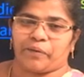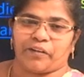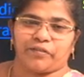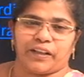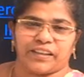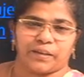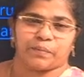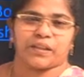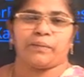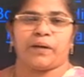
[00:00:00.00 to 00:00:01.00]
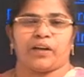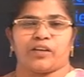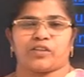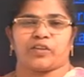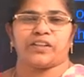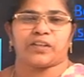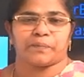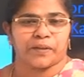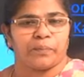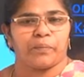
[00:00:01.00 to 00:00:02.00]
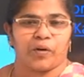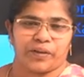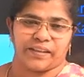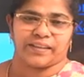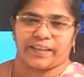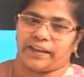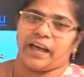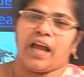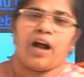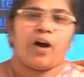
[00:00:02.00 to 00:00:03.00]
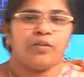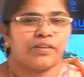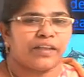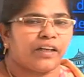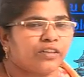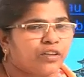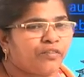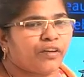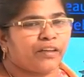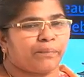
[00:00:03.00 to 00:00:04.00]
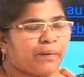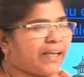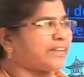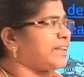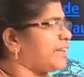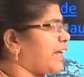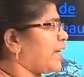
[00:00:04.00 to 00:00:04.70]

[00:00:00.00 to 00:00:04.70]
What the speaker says: of the gypsum and also the gypsum board inside. Outside also for the plastering they